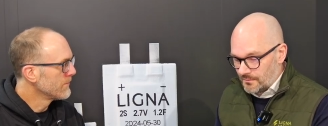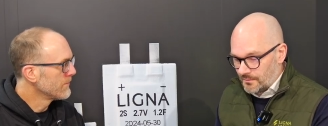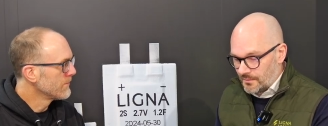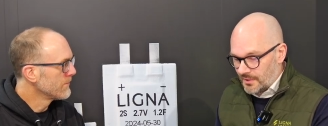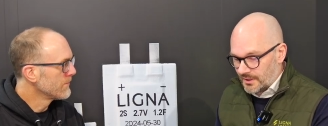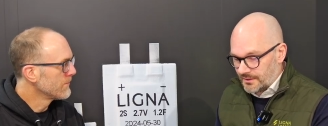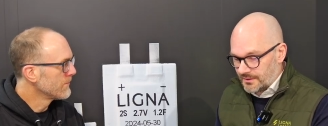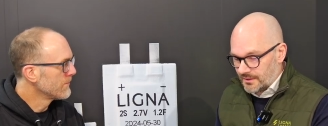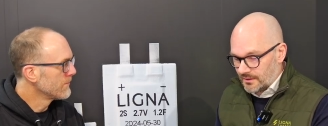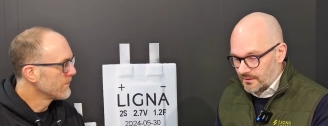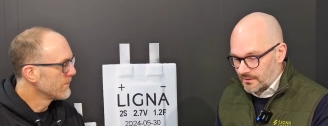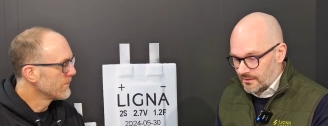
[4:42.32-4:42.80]

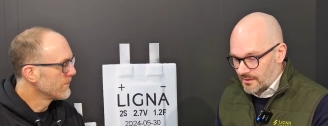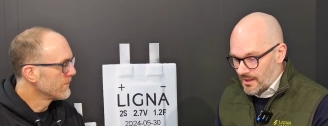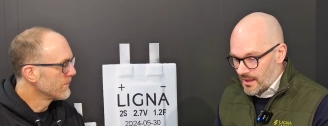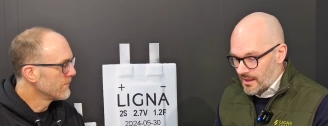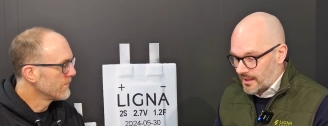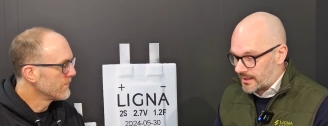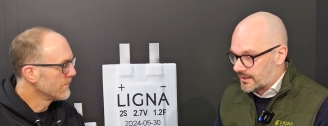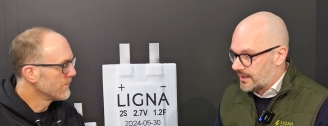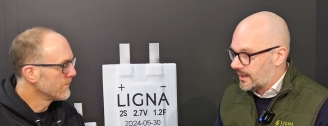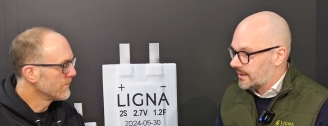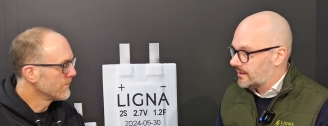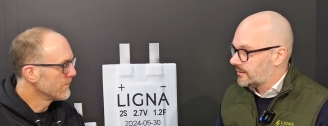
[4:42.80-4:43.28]
Speaker 1: But
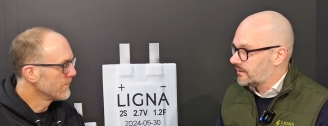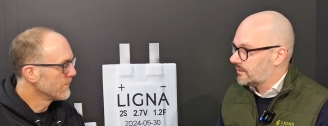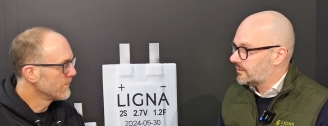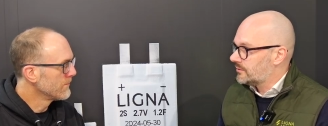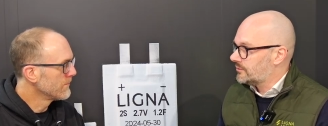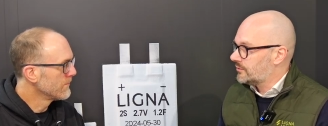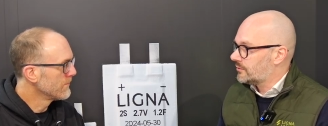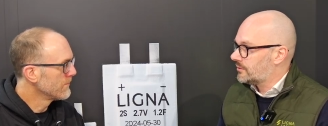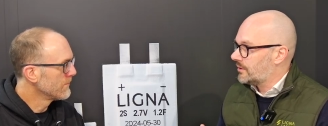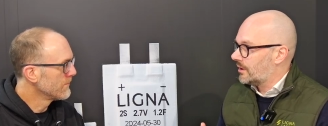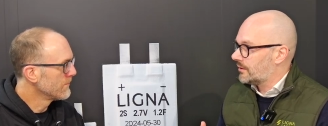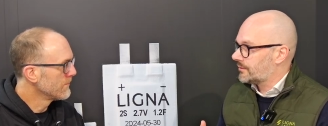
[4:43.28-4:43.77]
then again,
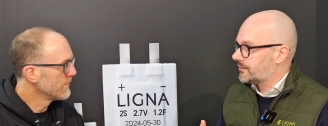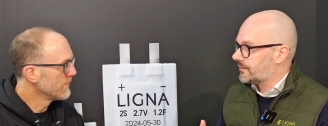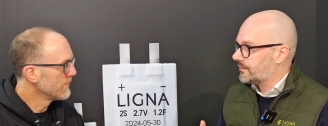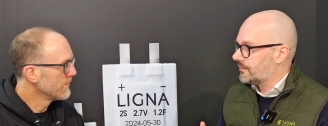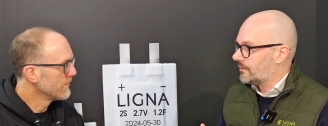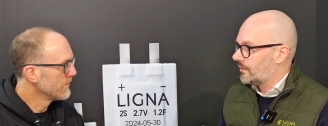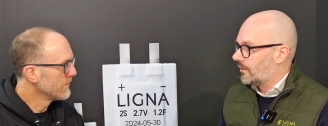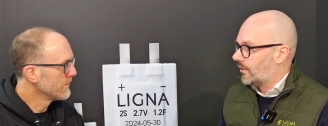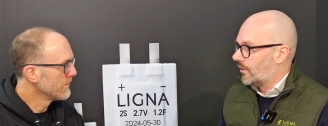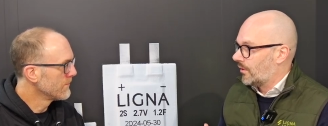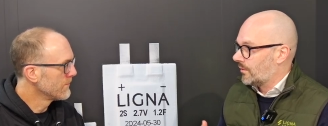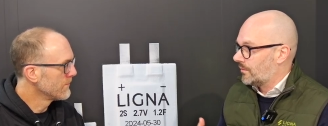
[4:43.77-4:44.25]
you got
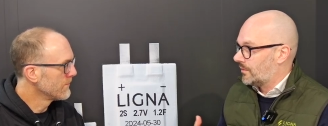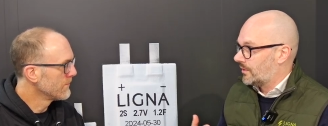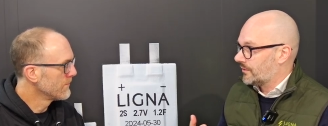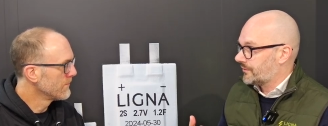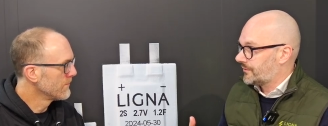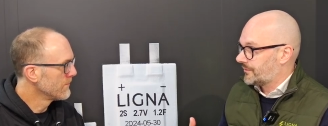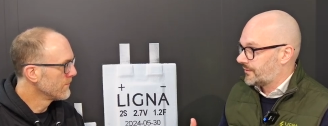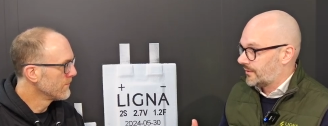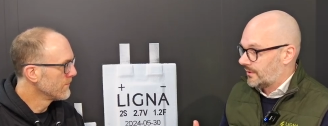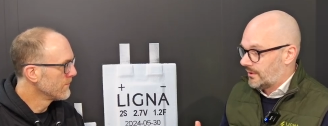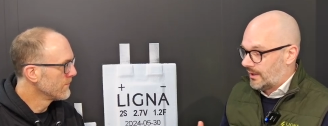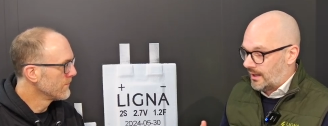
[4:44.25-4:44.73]

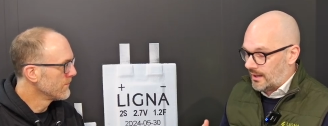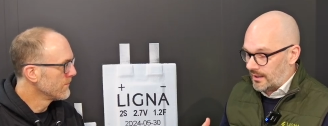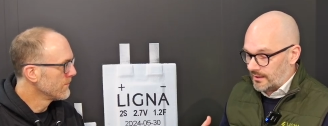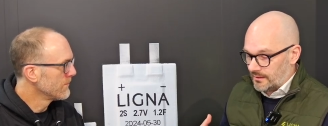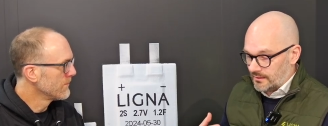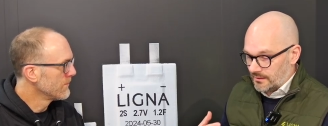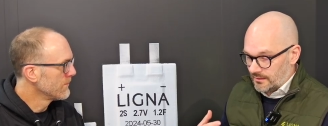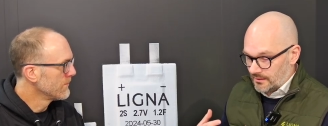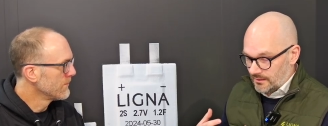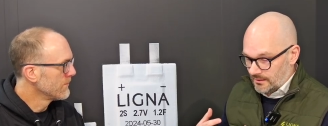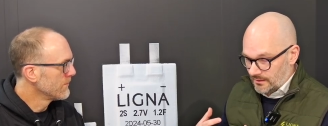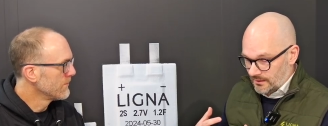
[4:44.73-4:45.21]
almost
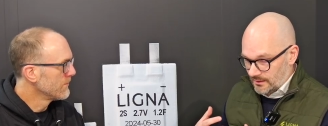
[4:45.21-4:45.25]
an